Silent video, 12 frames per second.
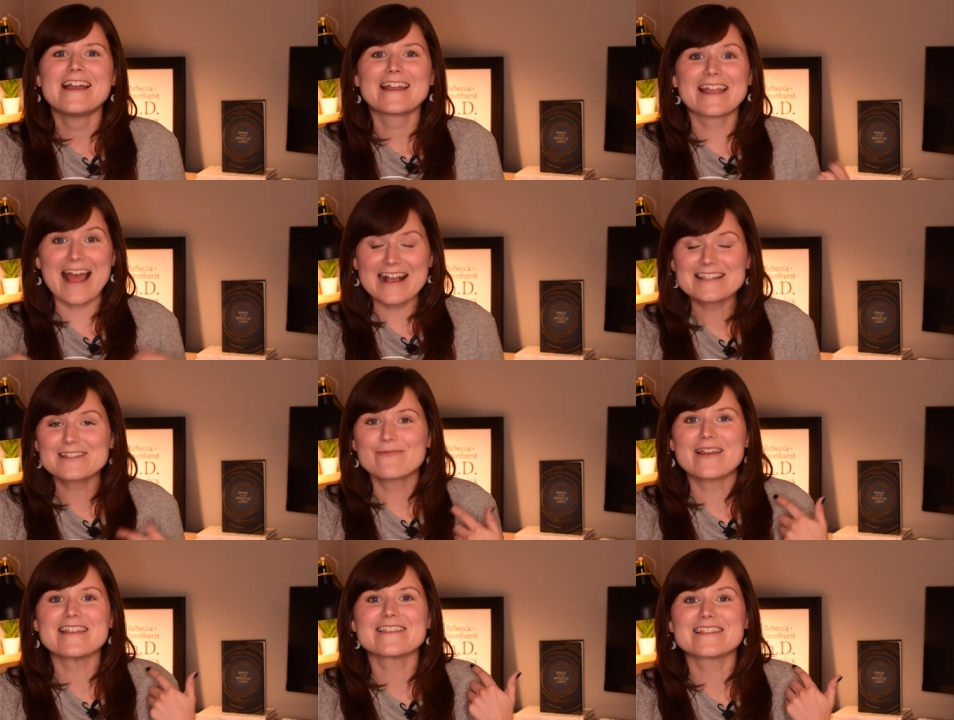can
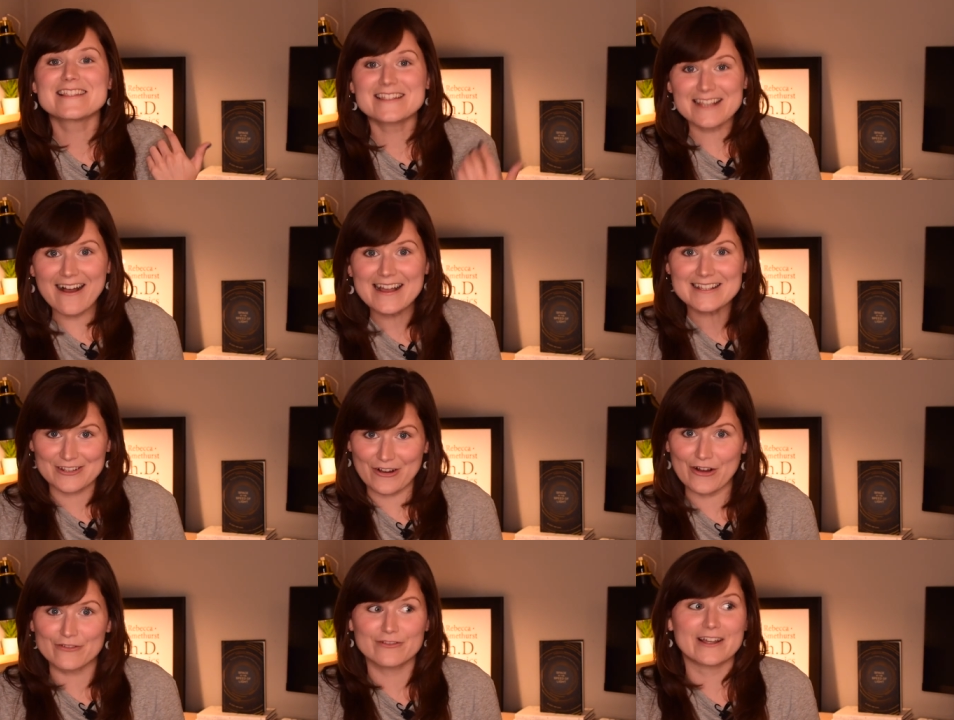estimate the size
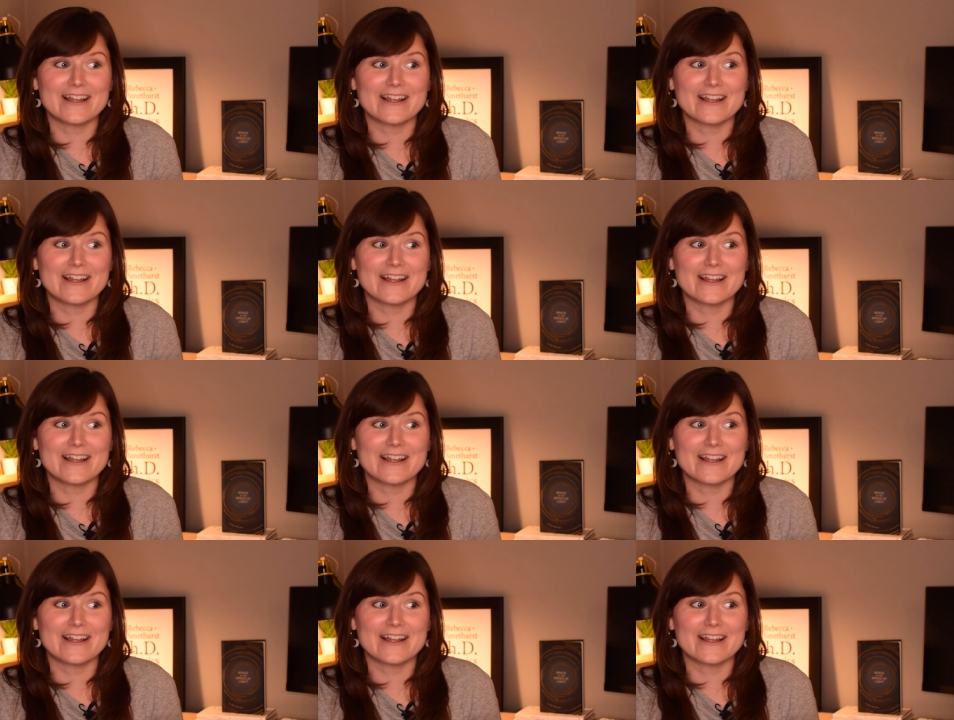of